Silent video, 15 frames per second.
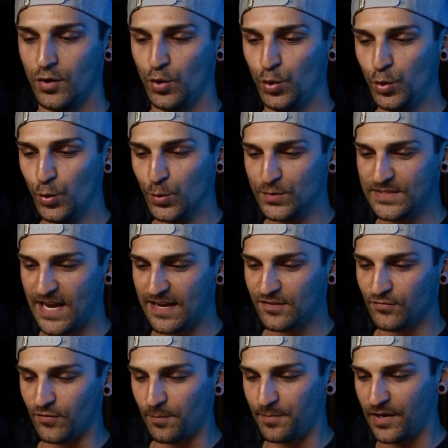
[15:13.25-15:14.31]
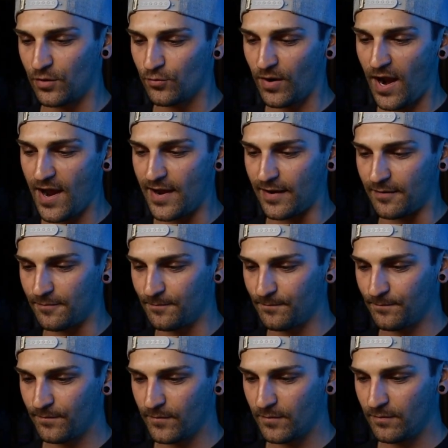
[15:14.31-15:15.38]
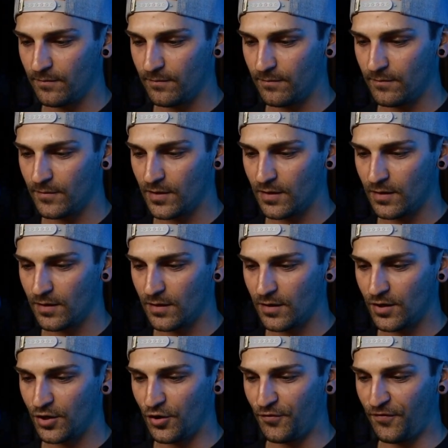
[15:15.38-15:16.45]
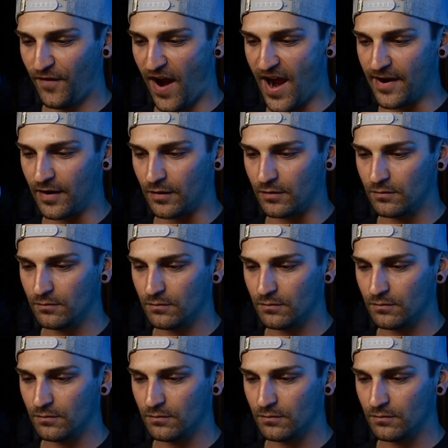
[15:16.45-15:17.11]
Ooh, text from Bill Ryan. You're fired.